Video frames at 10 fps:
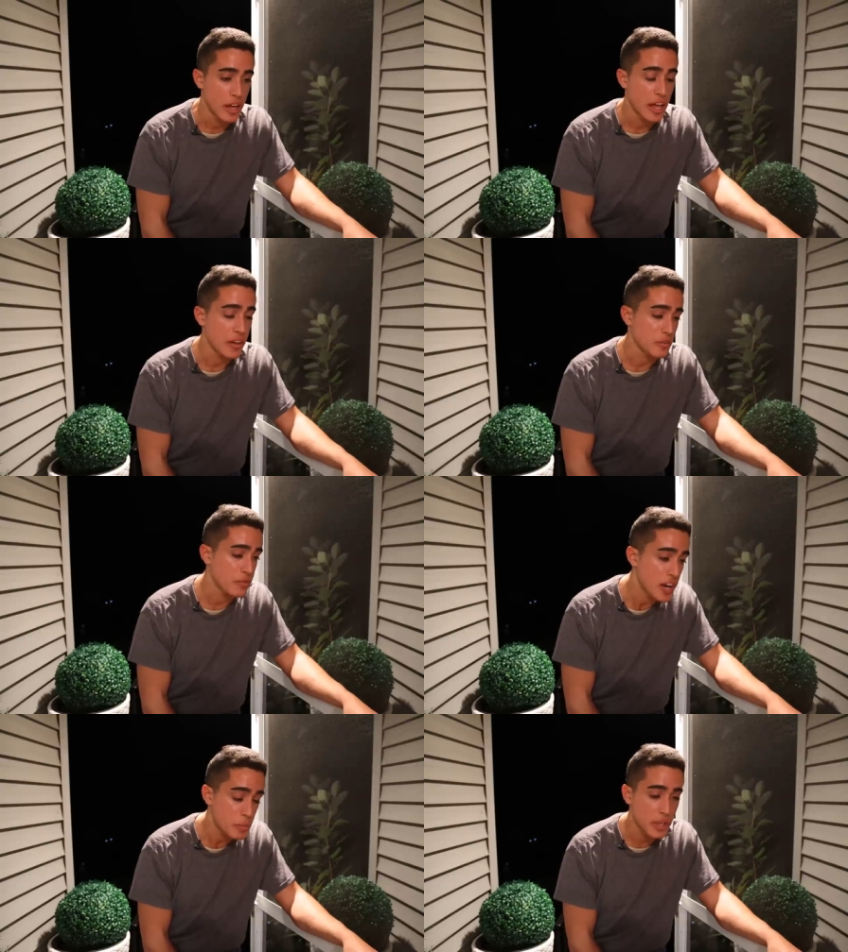I have to
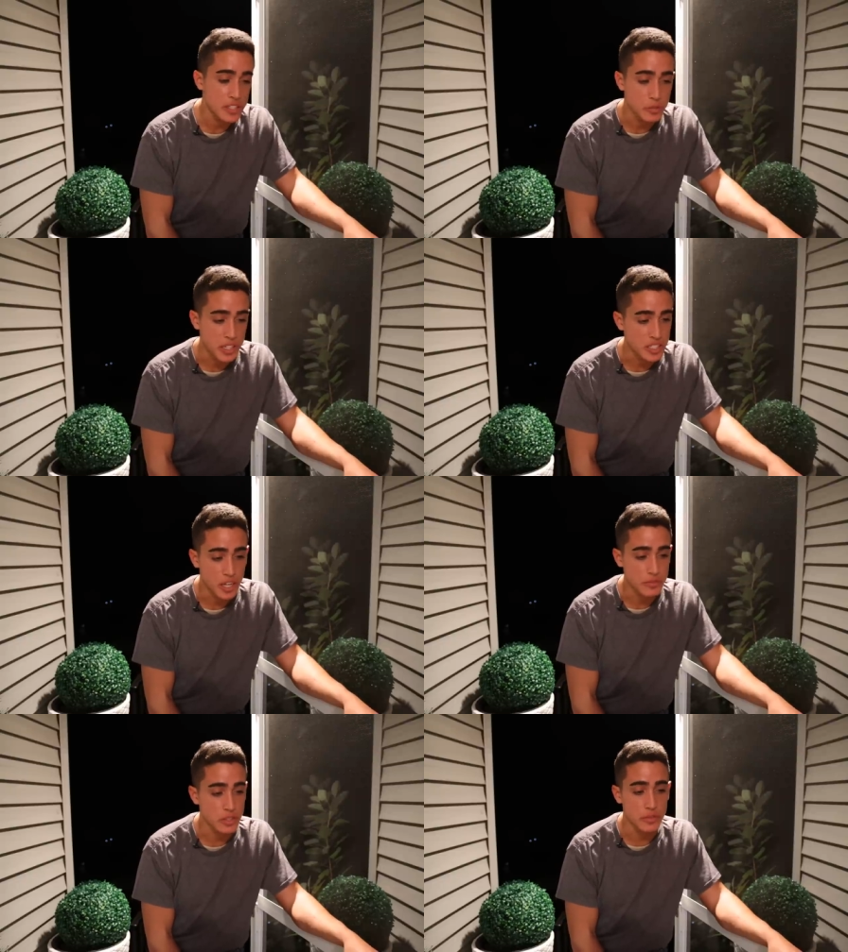find a place for
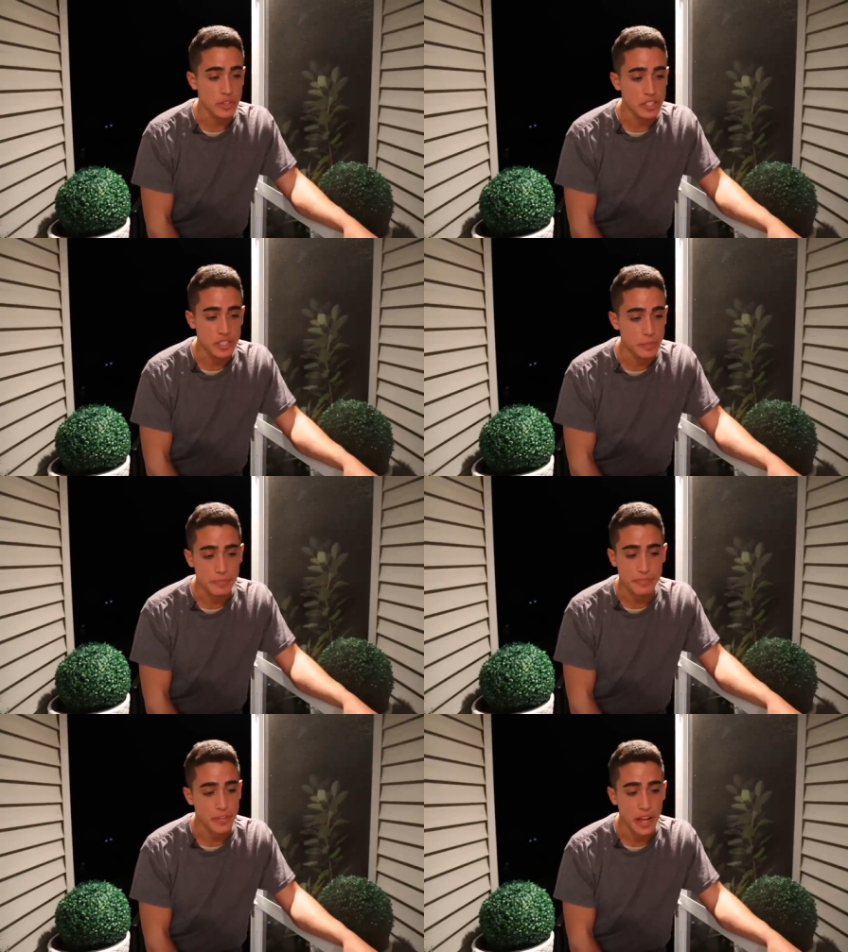myself to live. It's just,
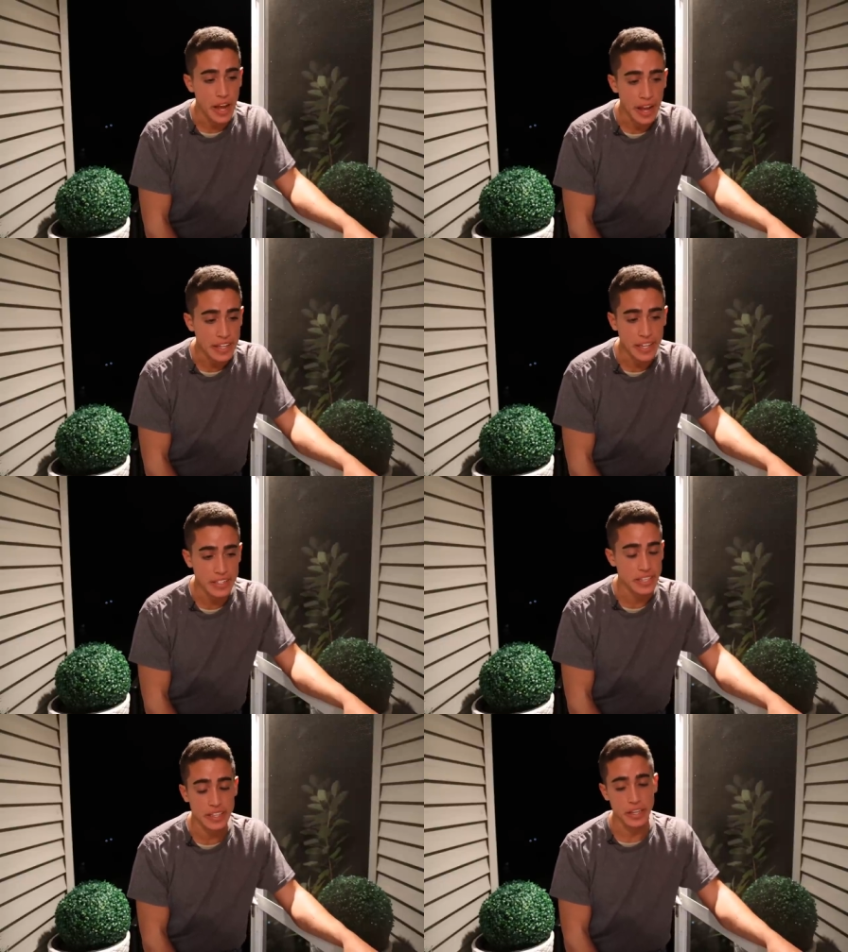I
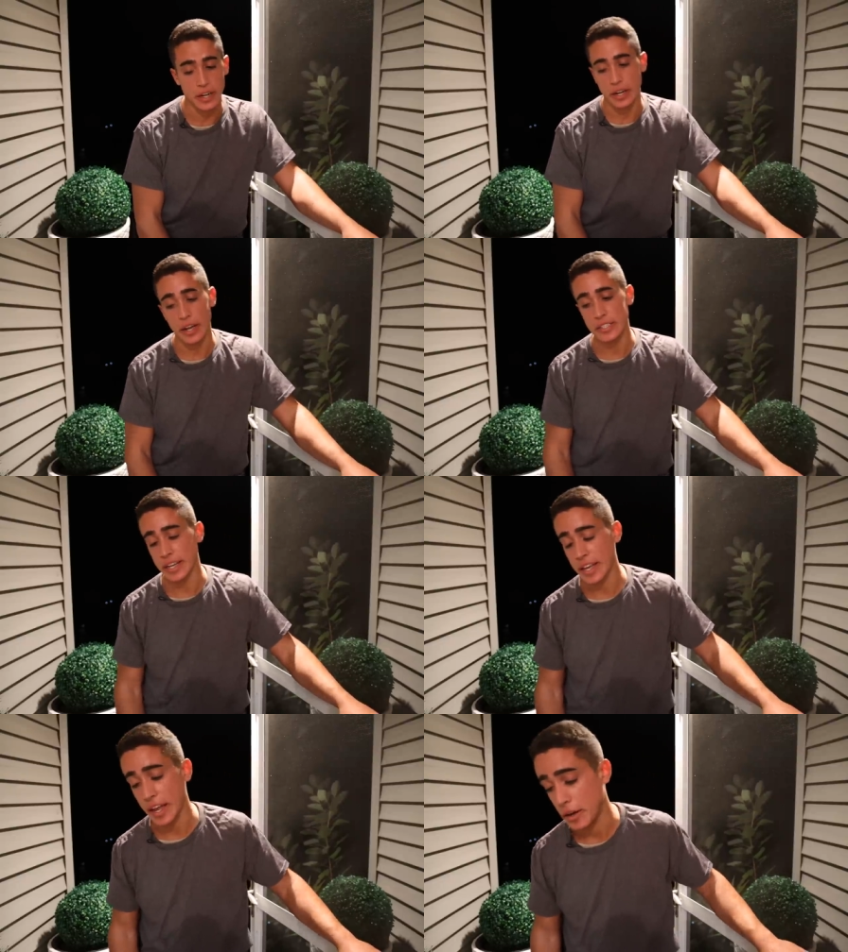can't take that on, guys.
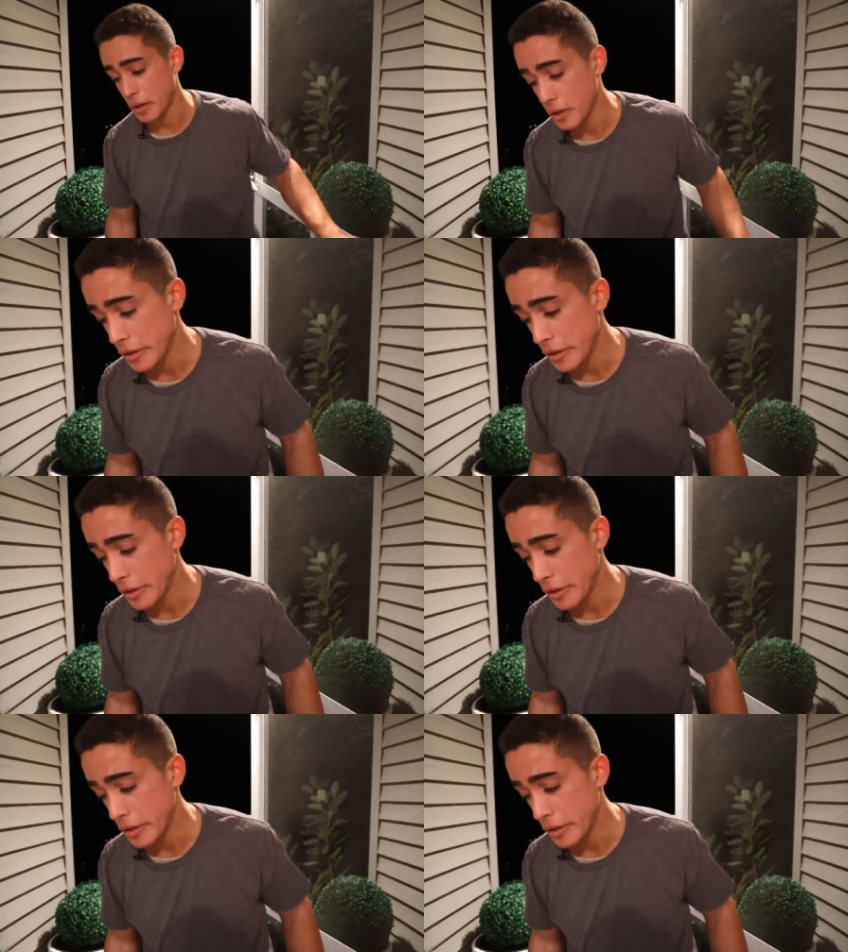I can't.